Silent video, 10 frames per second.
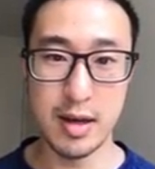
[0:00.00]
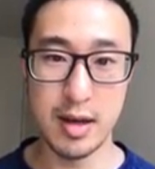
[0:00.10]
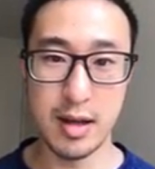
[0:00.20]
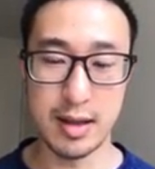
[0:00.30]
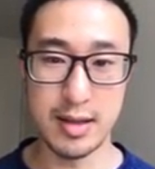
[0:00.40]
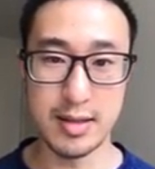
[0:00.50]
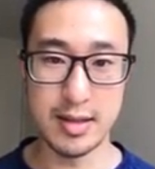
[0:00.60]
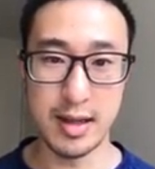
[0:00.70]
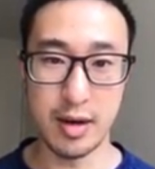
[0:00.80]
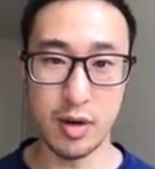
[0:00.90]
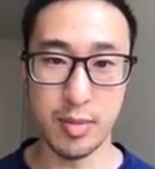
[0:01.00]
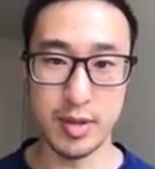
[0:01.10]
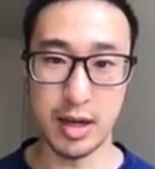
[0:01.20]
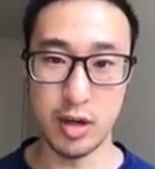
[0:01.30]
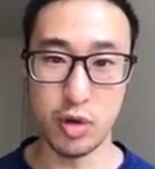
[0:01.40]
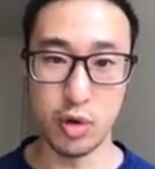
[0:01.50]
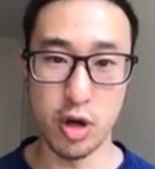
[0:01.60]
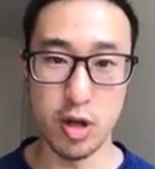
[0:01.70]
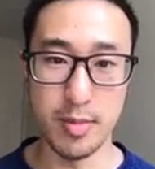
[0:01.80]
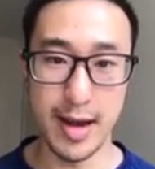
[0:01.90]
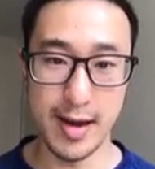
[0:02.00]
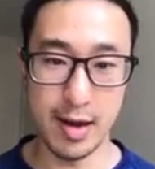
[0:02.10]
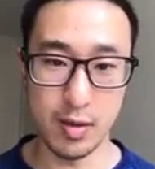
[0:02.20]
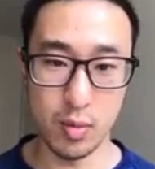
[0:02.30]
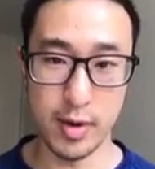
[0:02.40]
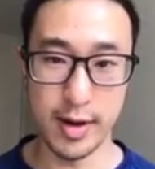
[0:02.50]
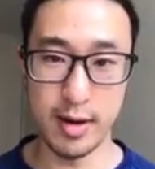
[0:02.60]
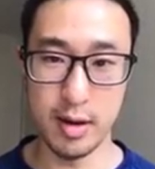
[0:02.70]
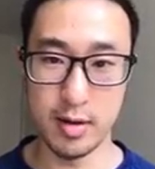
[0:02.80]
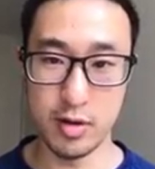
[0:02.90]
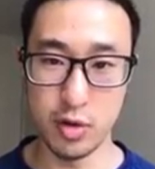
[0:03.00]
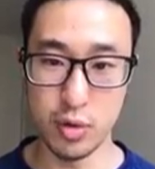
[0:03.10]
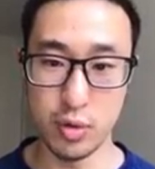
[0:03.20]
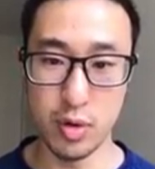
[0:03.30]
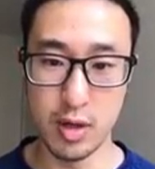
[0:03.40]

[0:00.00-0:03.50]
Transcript: like this is like almost like a 2-column layout, 1, 2,